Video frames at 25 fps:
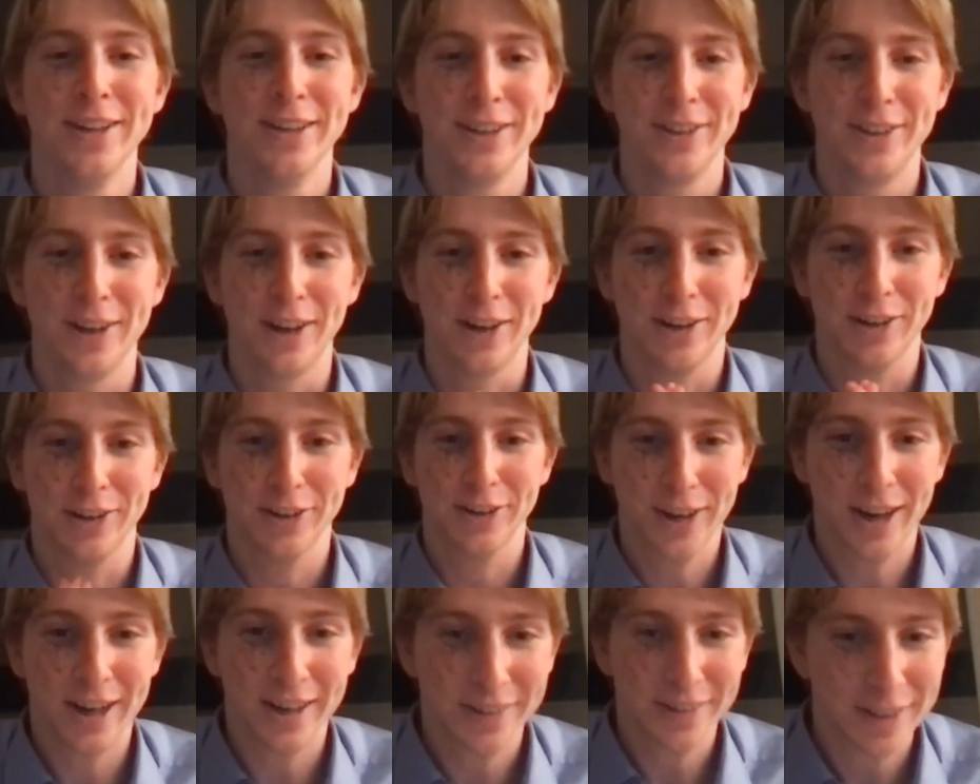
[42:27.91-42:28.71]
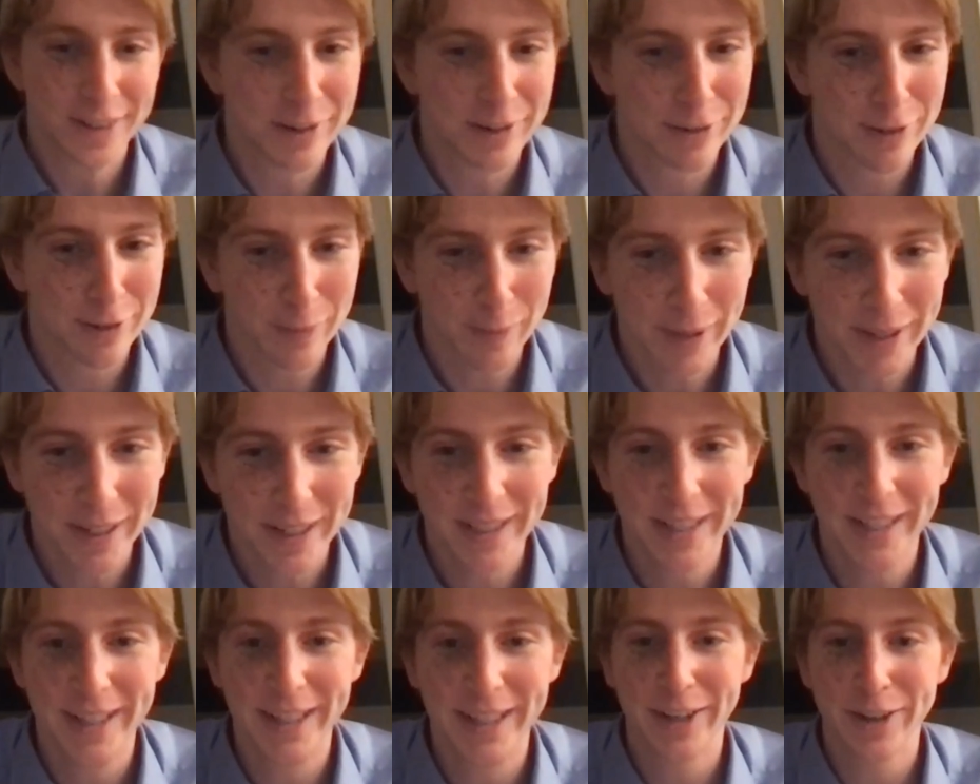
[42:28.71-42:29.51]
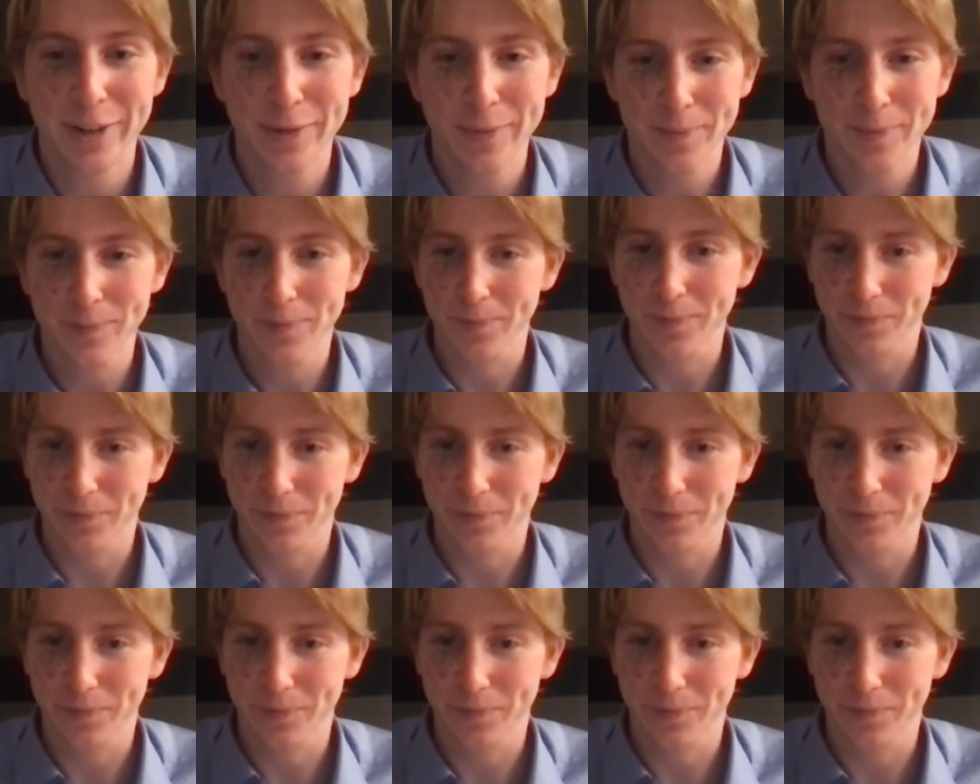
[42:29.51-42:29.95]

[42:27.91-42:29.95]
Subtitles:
Dr. Krasting, for being here.